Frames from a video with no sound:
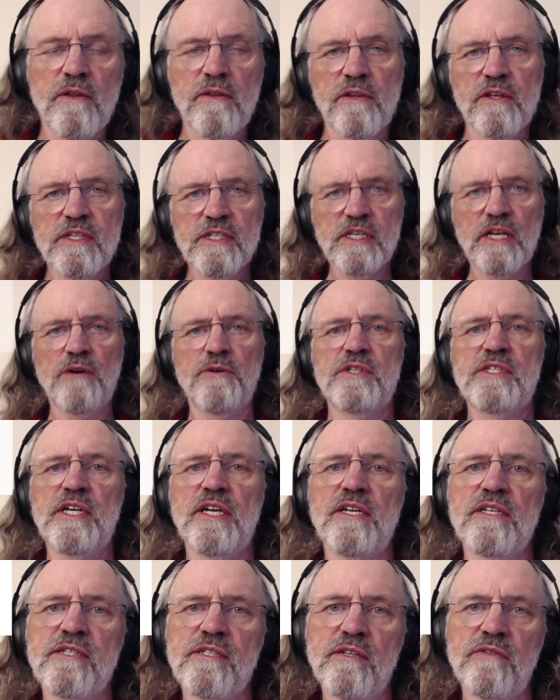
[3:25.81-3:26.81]
This is now a
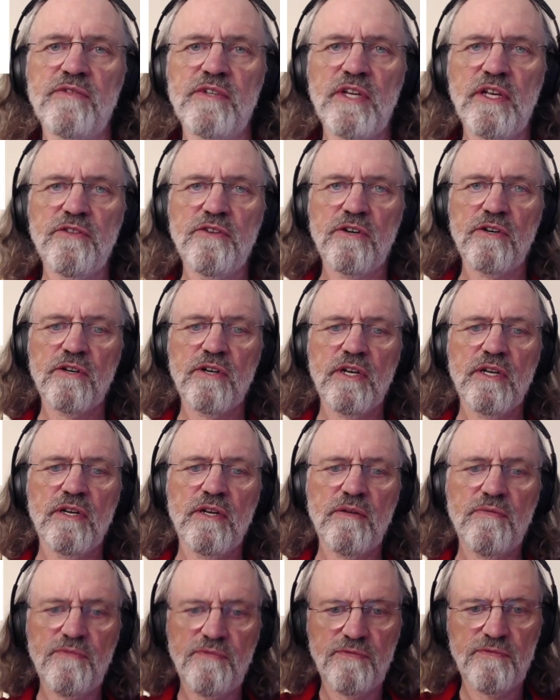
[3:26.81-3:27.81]
test of another
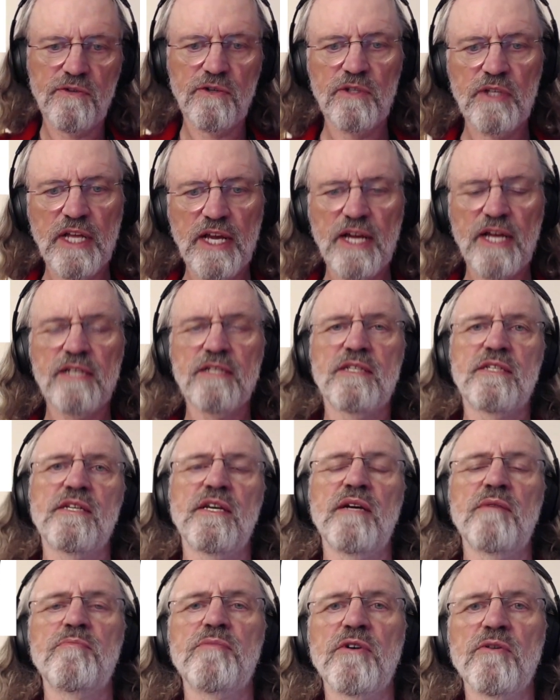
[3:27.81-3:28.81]
full
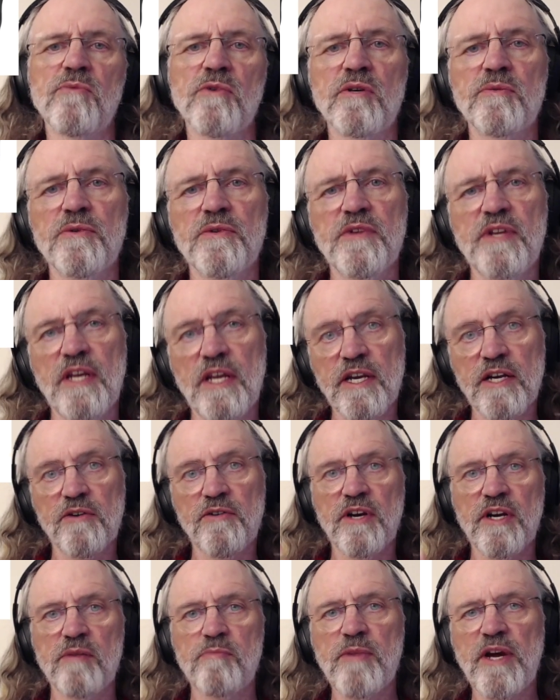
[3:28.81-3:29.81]
headset, but one with an
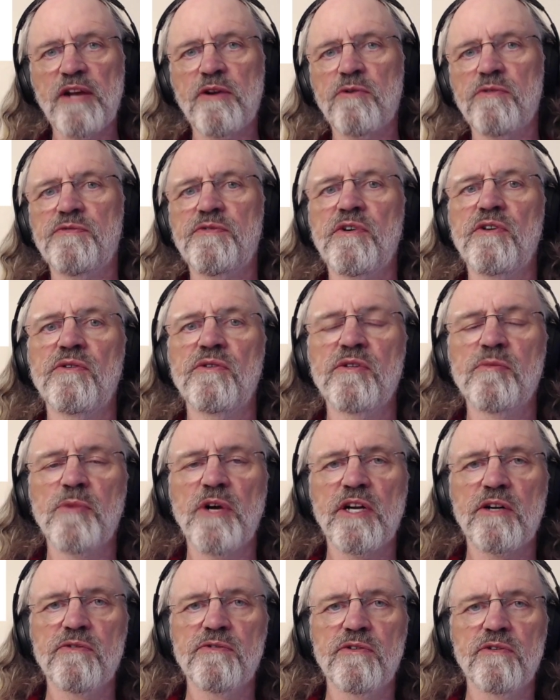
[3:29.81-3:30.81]
integrated microphone. The
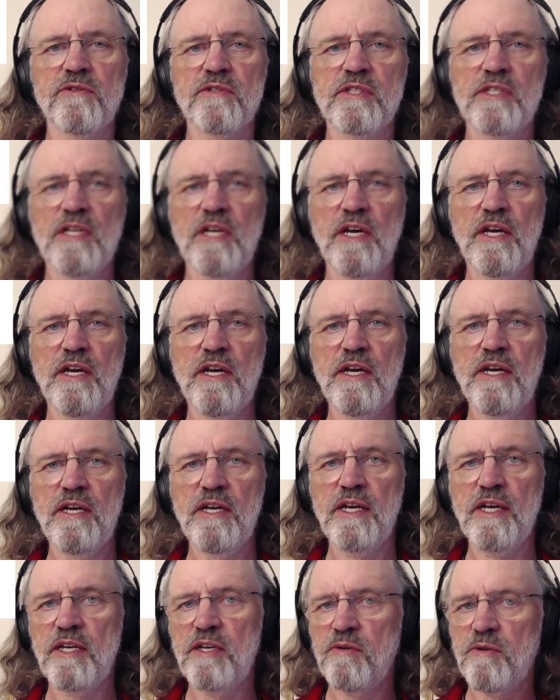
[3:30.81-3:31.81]
microphone's
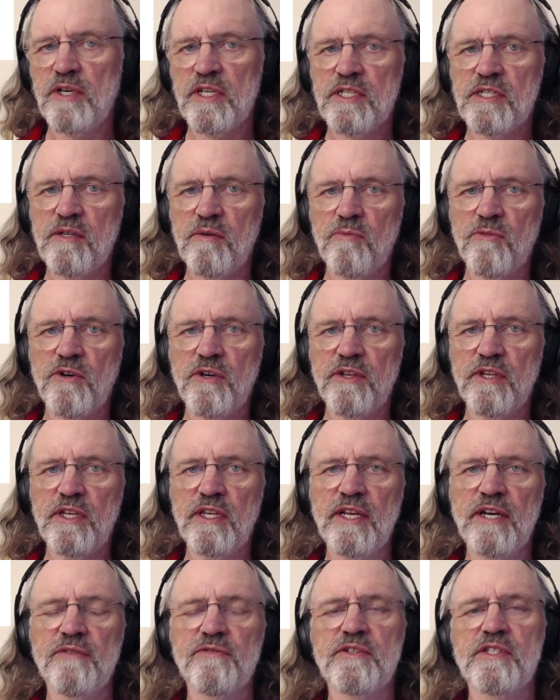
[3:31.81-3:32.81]
hidden away somewhere on the
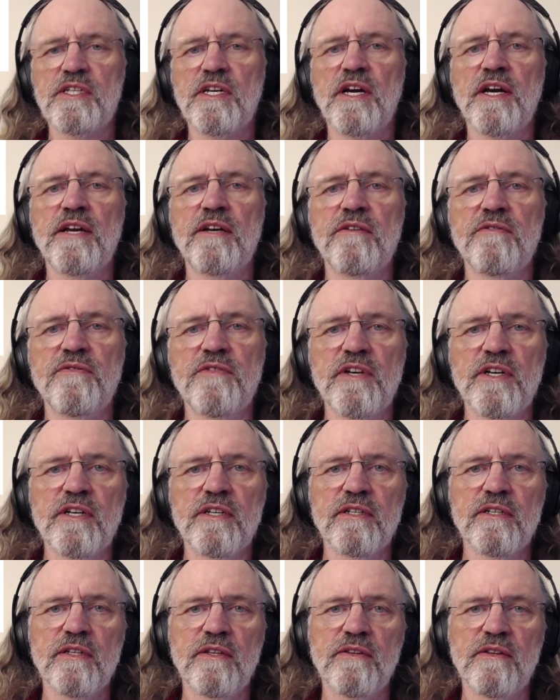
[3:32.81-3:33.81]
left side of
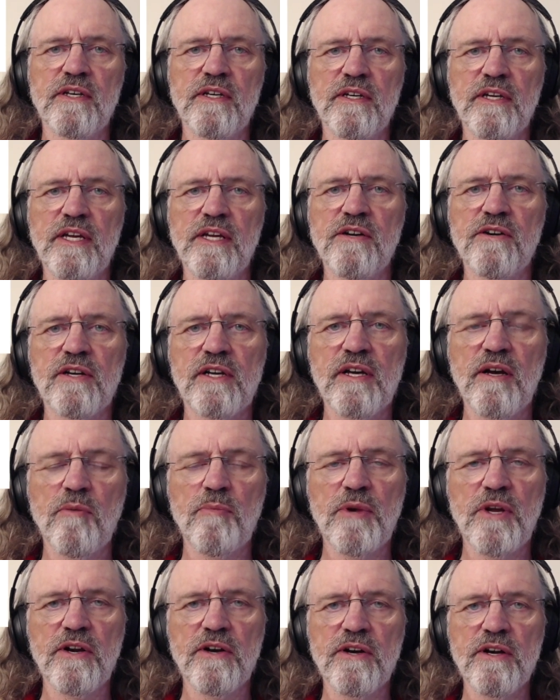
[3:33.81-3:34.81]
the ear
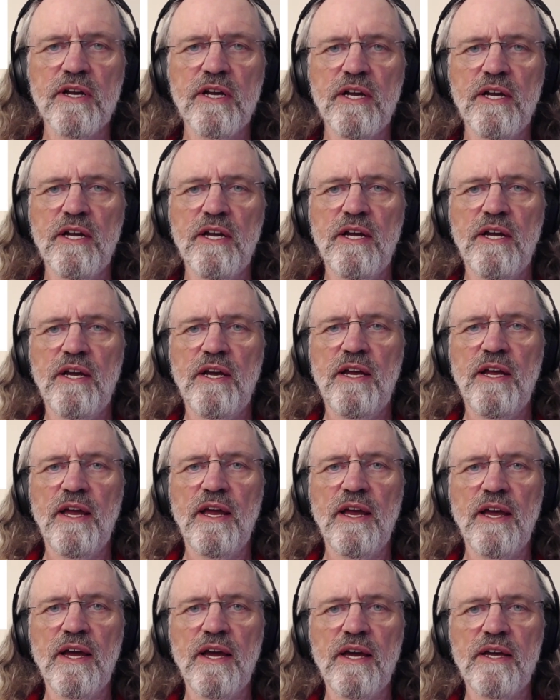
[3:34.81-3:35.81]
cup here,
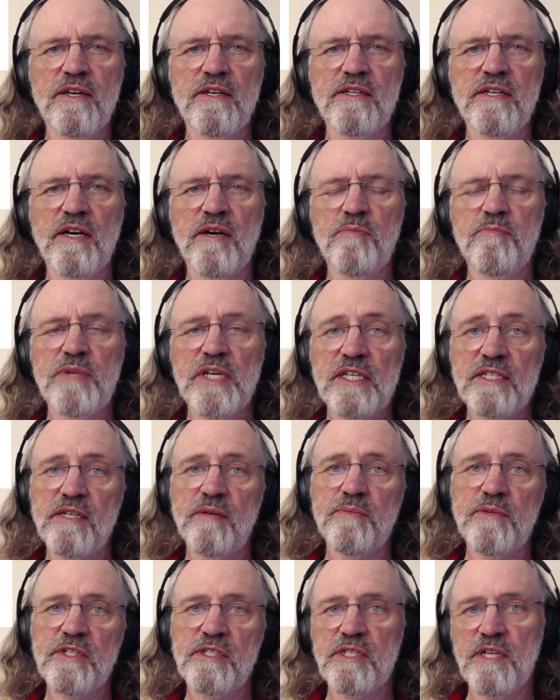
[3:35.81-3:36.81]
and picks
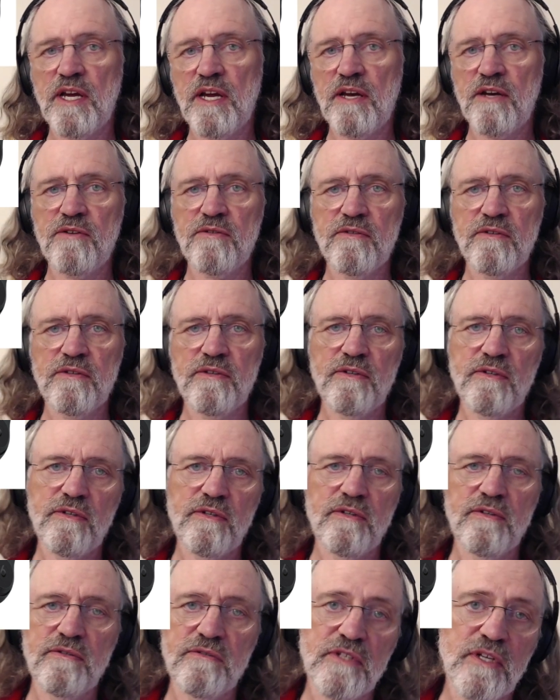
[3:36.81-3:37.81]
up the sound
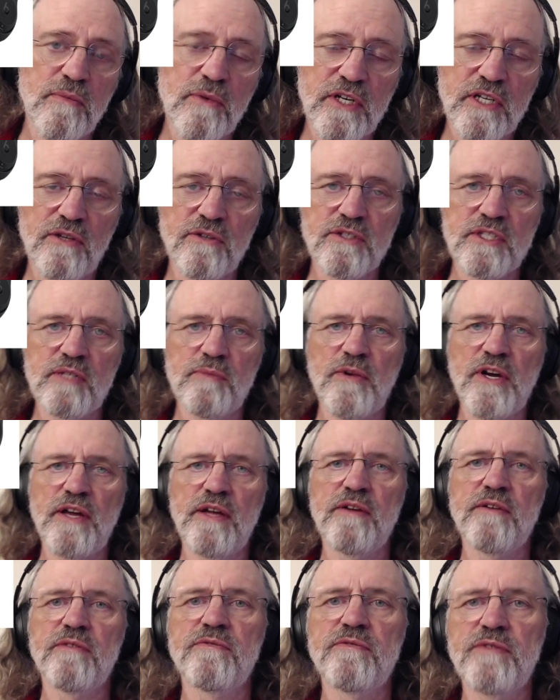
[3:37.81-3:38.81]
somewhat close to
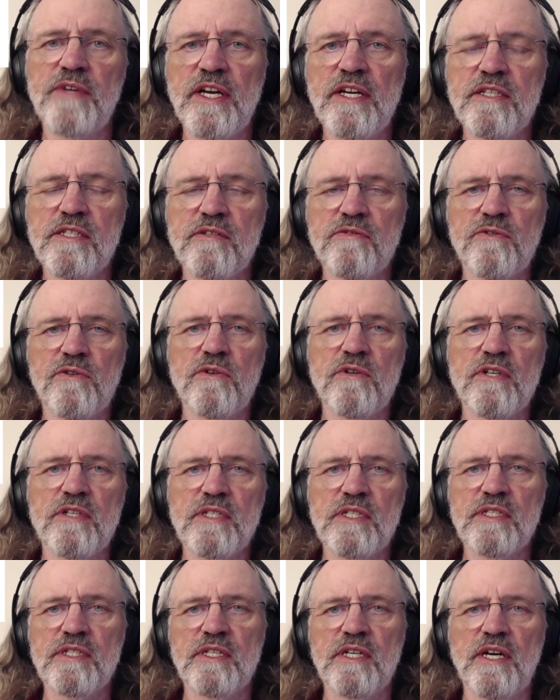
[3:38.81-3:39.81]
my face, of
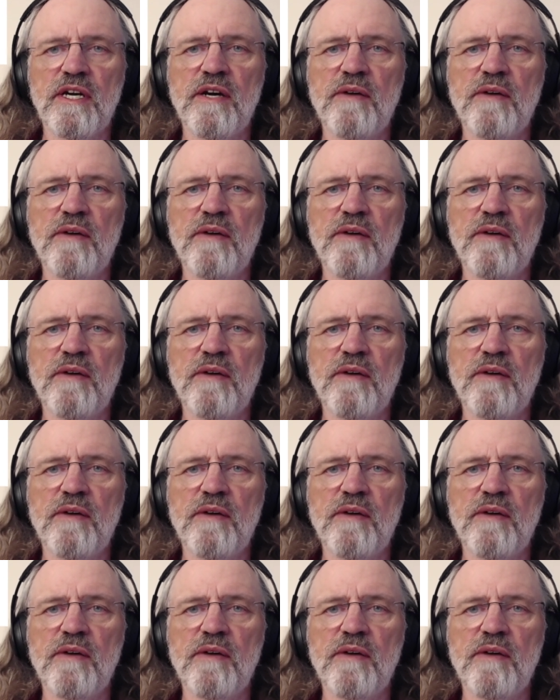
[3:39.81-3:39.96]
course.